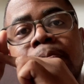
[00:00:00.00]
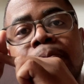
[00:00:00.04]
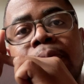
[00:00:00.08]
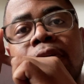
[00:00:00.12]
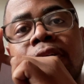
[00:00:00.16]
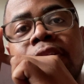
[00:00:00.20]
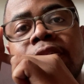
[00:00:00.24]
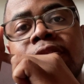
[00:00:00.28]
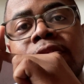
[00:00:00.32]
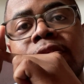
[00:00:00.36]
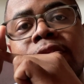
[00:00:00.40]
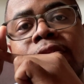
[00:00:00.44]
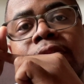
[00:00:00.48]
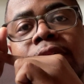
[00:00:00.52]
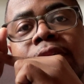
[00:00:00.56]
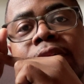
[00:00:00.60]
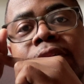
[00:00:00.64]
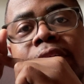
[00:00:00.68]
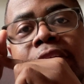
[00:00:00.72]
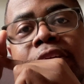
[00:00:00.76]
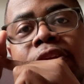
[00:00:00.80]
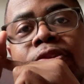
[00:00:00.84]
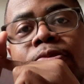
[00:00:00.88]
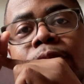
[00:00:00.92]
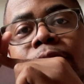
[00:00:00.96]

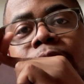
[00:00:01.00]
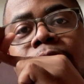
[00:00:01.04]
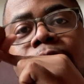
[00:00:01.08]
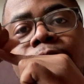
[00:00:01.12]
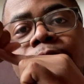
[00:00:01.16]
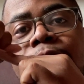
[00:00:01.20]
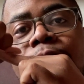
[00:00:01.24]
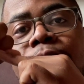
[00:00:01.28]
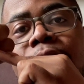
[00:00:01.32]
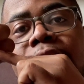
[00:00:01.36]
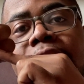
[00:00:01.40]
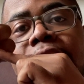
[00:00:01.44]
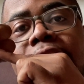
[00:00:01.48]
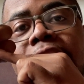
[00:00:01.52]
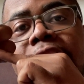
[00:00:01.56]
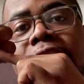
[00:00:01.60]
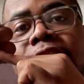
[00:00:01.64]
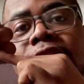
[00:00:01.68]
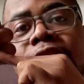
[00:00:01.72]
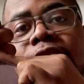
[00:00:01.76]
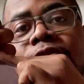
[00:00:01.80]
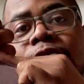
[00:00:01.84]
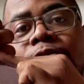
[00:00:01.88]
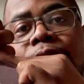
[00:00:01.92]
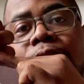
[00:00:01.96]
particle in order for
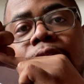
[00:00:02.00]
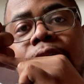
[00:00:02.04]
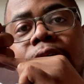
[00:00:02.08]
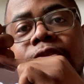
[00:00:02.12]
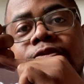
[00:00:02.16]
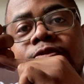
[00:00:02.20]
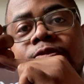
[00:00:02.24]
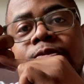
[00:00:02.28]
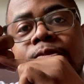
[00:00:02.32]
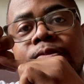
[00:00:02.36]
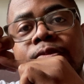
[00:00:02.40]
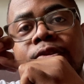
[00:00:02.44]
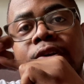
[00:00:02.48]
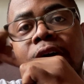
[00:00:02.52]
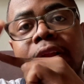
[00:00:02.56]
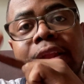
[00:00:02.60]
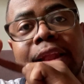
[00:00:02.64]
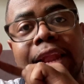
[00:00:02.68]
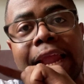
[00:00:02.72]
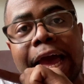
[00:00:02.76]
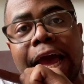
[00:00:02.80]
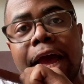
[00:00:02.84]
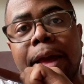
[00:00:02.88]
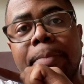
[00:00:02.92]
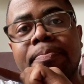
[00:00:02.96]
it to also
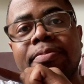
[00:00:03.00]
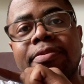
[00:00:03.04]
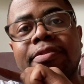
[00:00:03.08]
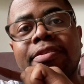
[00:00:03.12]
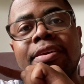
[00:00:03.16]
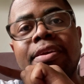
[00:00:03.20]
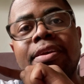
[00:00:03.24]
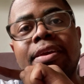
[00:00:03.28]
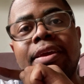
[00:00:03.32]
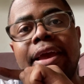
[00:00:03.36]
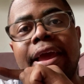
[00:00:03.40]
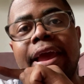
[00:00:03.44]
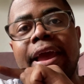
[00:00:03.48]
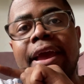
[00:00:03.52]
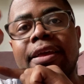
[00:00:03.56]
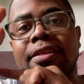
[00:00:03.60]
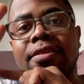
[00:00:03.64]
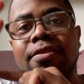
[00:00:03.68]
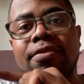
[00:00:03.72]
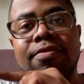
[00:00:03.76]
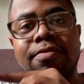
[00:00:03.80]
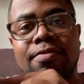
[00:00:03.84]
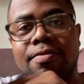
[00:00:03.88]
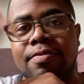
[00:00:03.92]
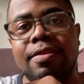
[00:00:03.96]
collapse
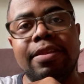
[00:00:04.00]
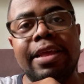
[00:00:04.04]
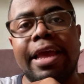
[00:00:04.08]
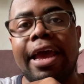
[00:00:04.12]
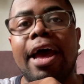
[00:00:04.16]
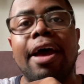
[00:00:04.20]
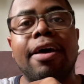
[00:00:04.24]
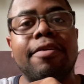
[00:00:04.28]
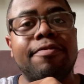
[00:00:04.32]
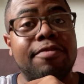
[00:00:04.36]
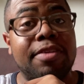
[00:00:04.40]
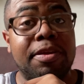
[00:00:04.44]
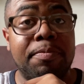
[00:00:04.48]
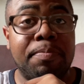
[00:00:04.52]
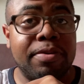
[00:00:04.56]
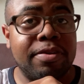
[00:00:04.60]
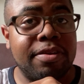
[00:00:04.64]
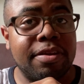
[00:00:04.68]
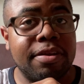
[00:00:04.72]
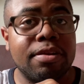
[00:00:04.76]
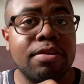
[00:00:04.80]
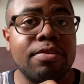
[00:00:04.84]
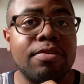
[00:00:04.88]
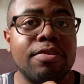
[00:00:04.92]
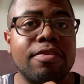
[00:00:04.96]
and have a
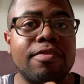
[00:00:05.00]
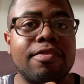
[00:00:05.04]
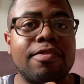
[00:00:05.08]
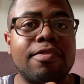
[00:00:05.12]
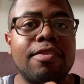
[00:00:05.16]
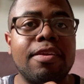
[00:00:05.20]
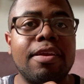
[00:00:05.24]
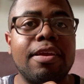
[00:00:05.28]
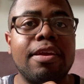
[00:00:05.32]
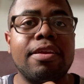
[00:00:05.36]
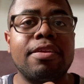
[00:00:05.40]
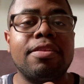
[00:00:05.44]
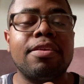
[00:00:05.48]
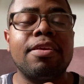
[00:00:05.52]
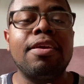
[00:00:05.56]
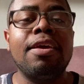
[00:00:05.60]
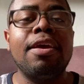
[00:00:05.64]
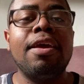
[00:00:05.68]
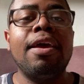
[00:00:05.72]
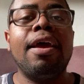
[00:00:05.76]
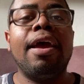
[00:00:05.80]
particular state.